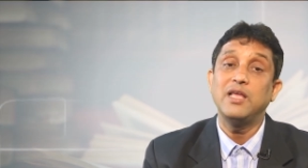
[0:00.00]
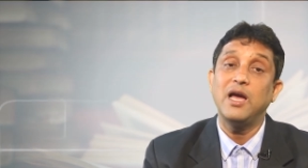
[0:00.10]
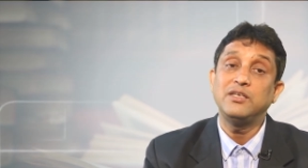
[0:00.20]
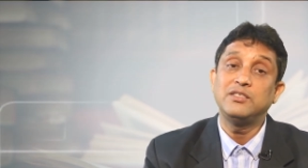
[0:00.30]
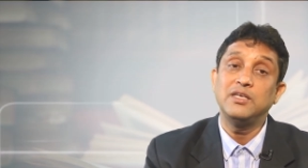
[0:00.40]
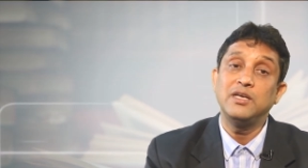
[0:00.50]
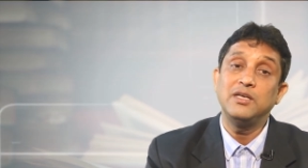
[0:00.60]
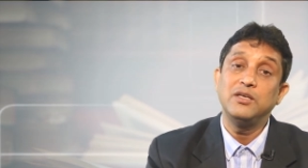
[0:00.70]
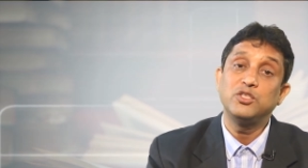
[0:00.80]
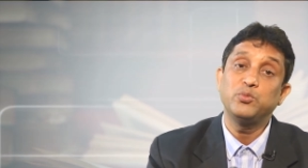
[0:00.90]
that
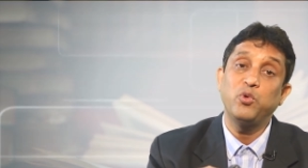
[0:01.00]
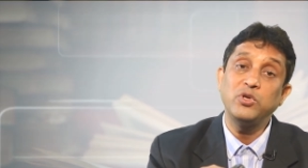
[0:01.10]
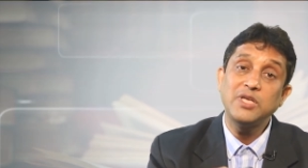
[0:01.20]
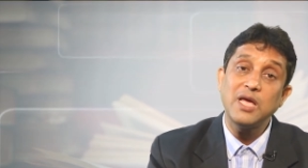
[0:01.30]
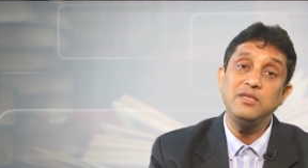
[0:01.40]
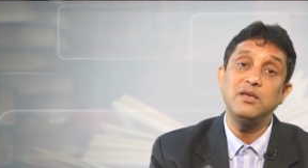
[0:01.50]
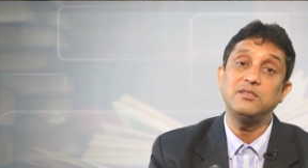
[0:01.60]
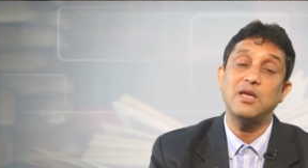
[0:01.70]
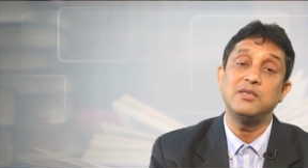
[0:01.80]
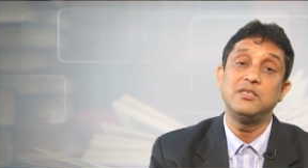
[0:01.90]
a
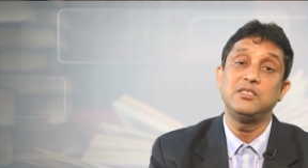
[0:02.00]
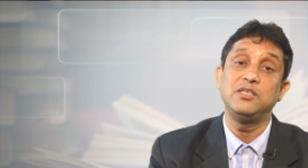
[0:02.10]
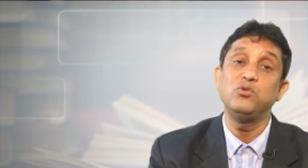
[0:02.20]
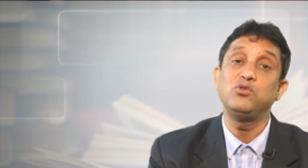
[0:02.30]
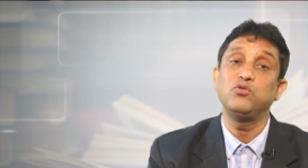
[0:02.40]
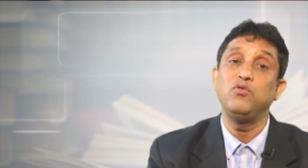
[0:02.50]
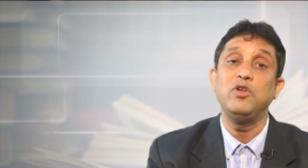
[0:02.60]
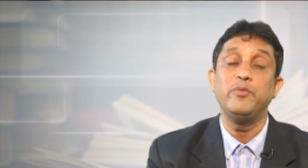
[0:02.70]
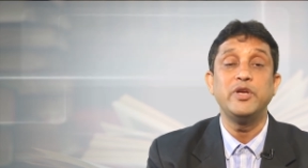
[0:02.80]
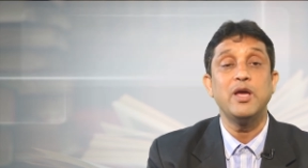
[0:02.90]
spontaneous attitude
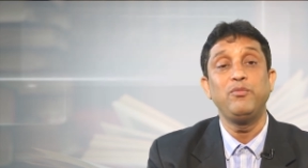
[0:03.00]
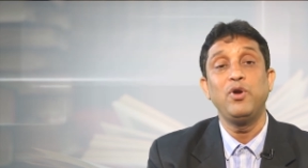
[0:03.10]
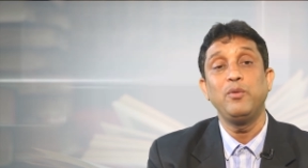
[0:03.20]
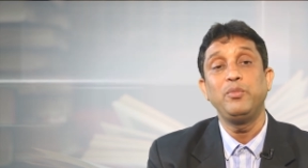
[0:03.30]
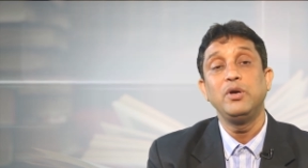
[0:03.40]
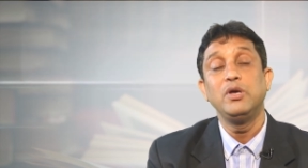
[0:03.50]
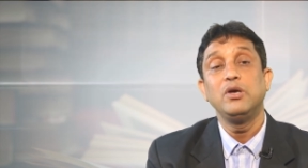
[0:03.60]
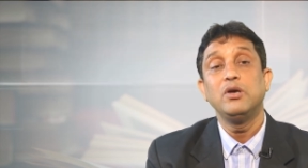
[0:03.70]
will be developed